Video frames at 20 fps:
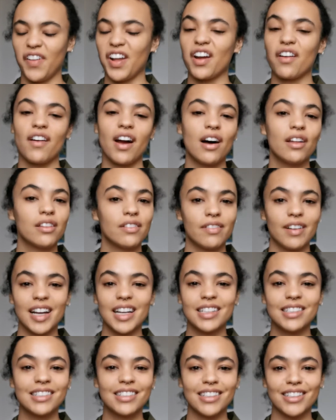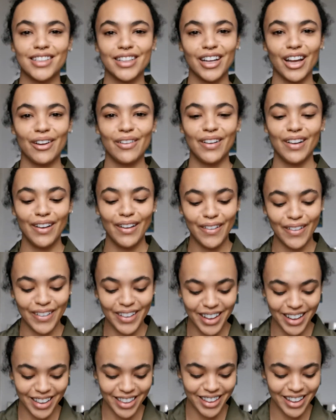figure out the rest as I go
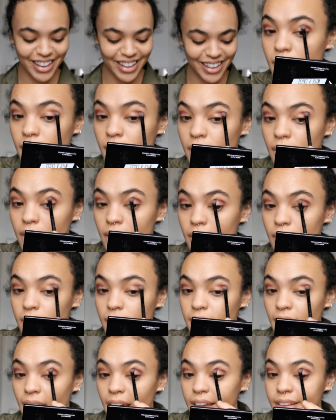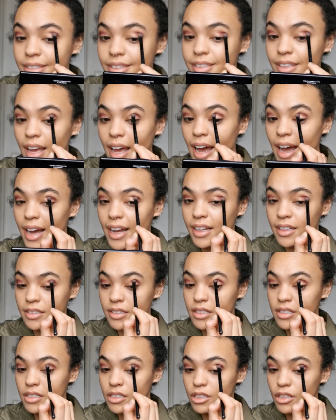along, I think. That
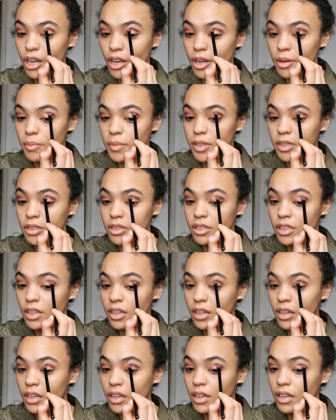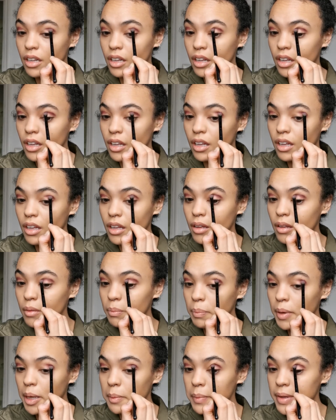has so much
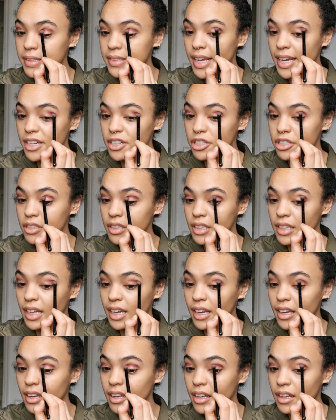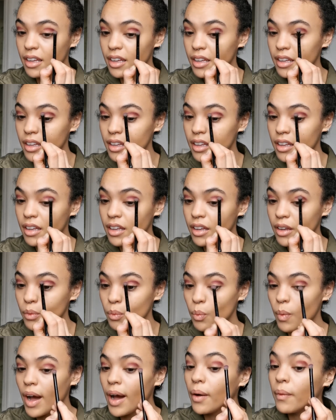pigmentation in it.
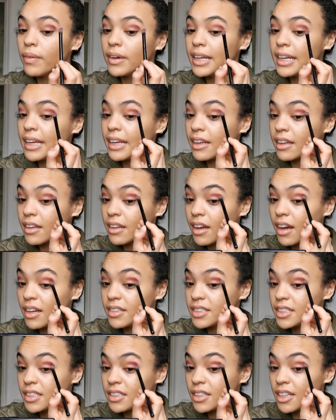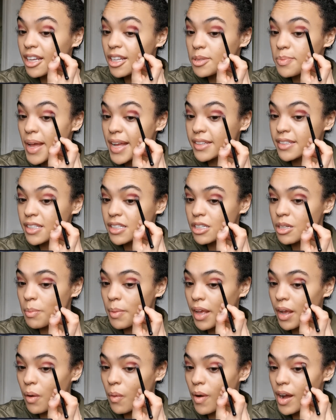Wowee. I didn't expect it to
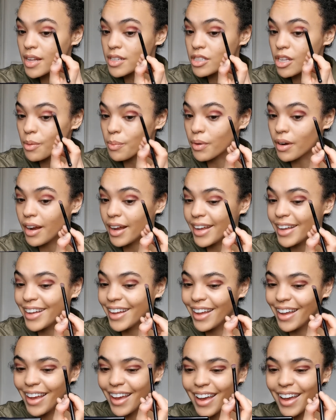be quite so bright.